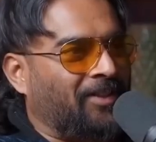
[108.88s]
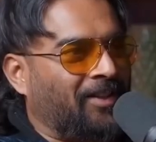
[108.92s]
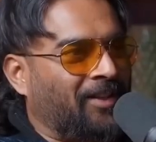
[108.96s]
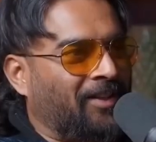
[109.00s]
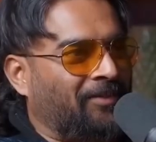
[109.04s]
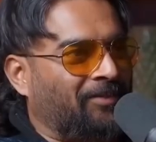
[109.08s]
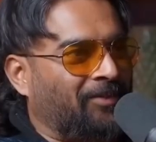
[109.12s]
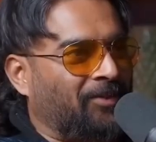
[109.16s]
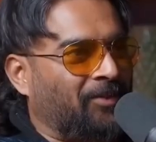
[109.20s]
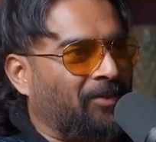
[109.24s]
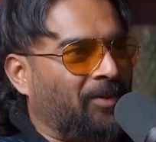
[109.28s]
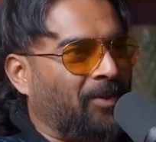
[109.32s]

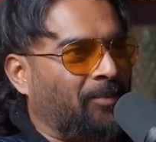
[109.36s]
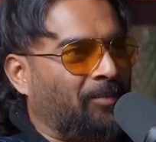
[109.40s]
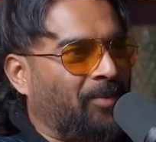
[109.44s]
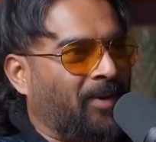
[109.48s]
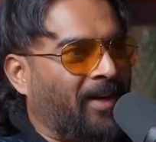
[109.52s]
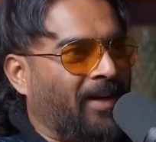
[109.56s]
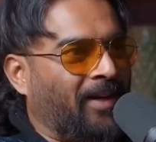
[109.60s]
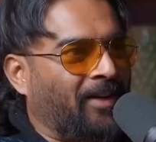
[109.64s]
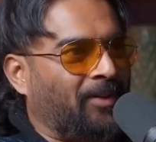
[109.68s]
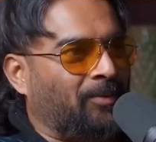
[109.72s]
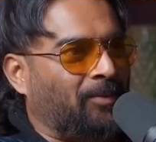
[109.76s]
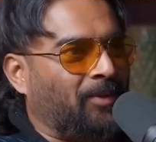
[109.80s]
enough to
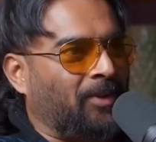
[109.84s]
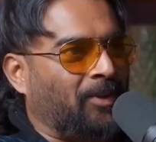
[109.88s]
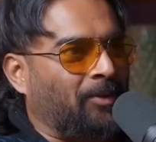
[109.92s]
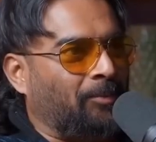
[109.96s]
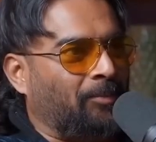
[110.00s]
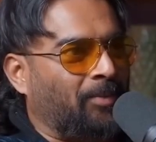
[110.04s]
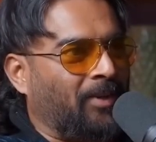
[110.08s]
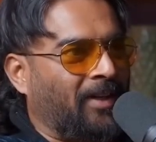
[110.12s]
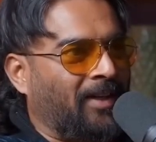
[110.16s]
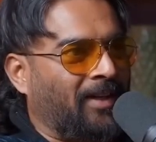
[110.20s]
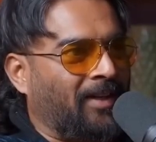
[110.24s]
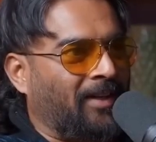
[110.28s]
apply to it
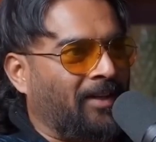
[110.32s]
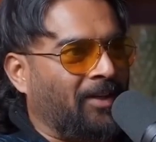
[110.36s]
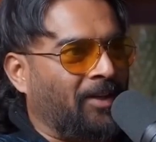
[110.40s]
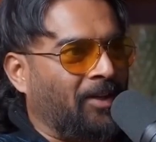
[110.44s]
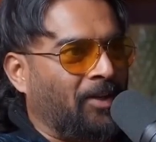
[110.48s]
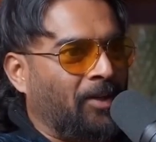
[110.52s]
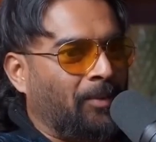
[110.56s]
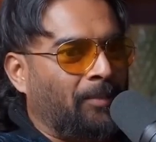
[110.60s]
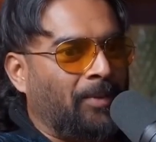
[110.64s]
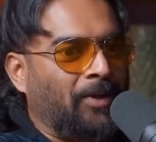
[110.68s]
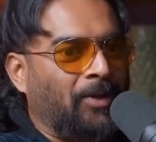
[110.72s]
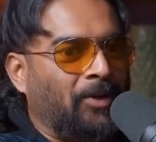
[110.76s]
completely,
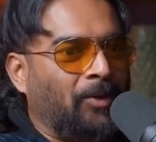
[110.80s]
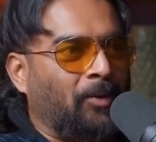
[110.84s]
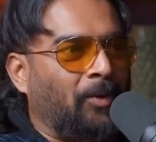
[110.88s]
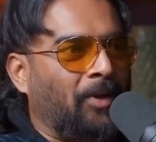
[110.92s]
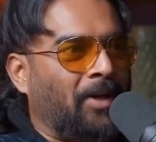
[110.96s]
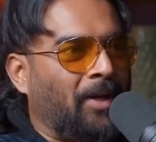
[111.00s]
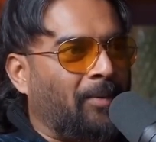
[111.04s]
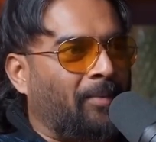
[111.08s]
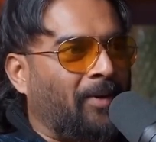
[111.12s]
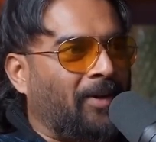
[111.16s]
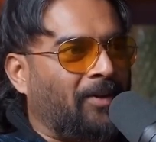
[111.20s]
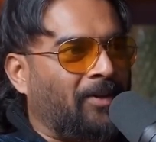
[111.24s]
but
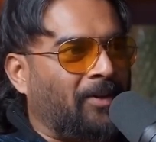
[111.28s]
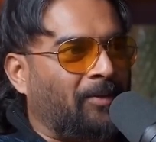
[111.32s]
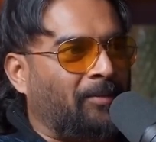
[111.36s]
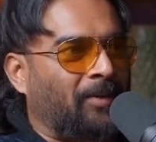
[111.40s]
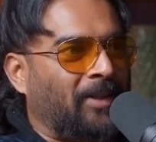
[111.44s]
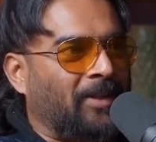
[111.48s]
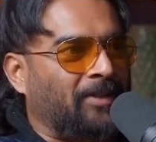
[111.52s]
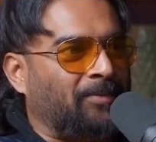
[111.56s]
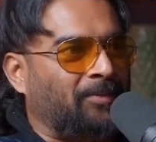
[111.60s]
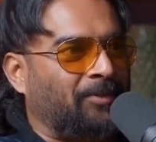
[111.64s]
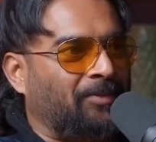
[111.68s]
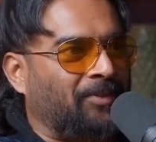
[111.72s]
knowing about it
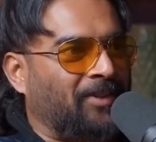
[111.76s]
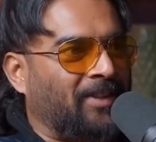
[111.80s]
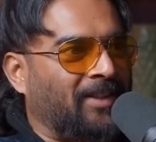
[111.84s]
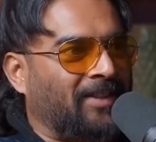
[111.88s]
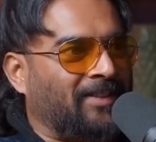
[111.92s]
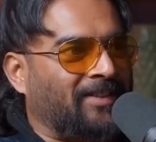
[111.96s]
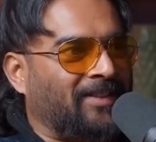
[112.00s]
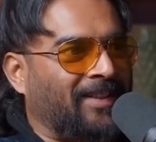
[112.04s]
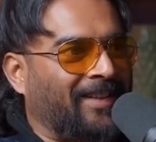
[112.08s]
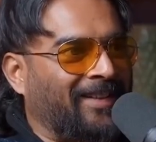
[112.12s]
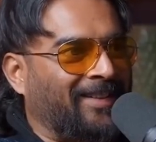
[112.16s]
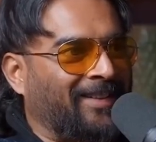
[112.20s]
makes me feel
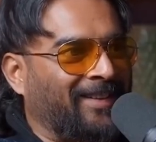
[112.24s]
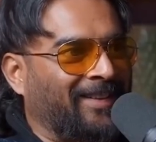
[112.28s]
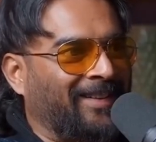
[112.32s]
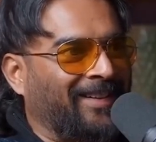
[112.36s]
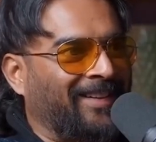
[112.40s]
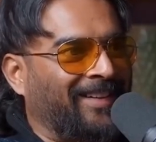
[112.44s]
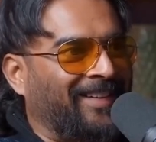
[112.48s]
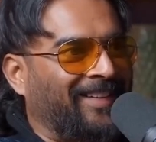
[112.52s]
excited.